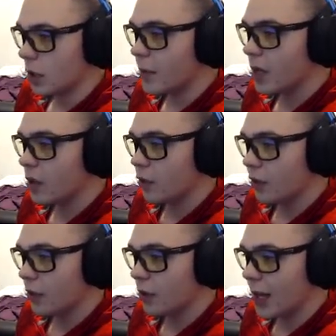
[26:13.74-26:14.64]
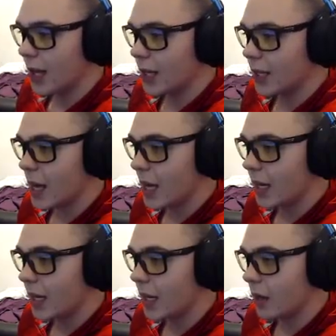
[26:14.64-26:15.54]
So it's going to be a 3rd and
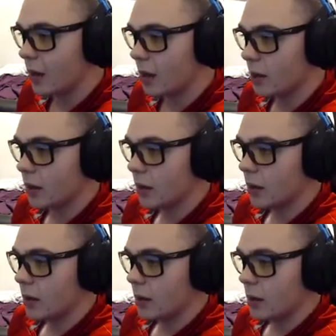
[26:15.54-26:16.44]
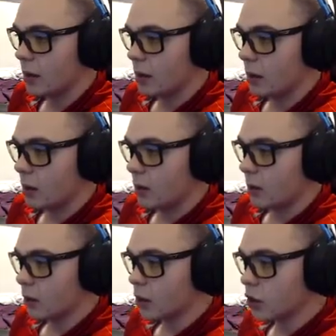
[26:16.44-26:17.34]
9 here.
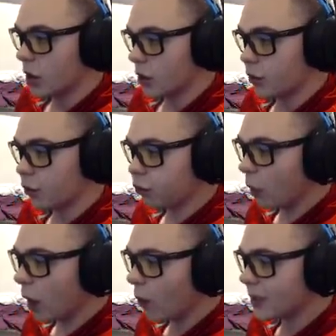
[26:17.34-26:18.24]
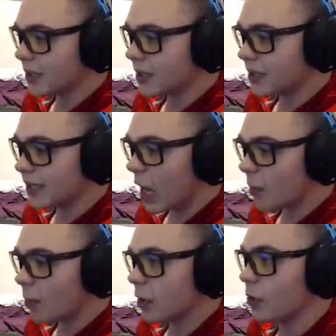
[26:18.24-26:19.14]
They're just going to throw it to
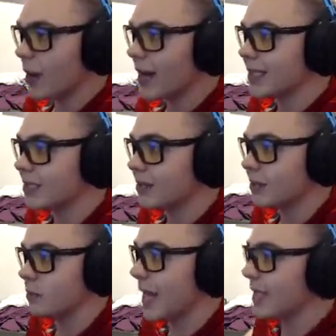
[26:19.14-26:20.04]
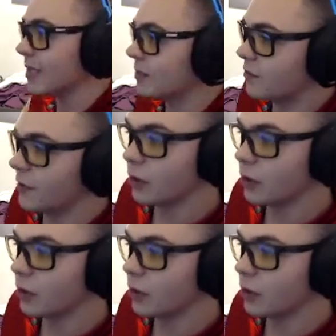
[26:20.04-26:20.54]
Sommert, who has a... That's